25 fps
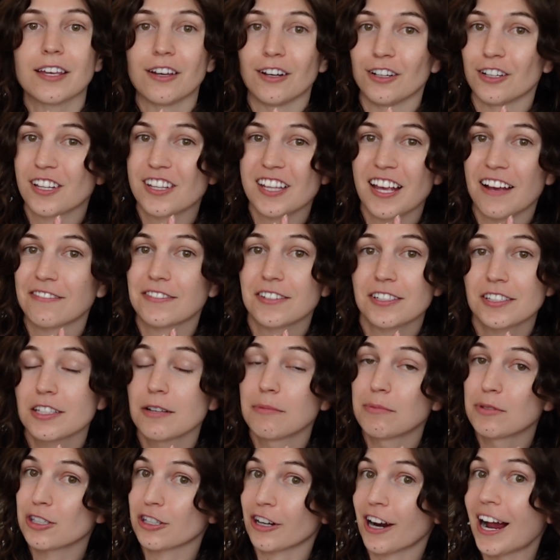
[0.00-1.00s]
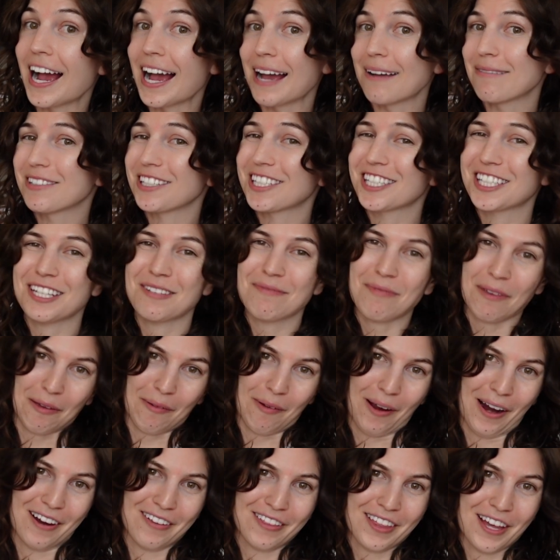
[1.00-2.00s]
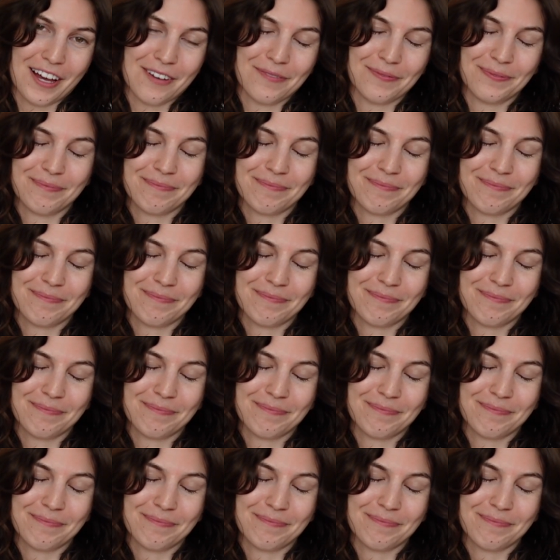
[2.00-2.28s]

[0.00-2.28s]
You'll just have to subscribe to see me wear them.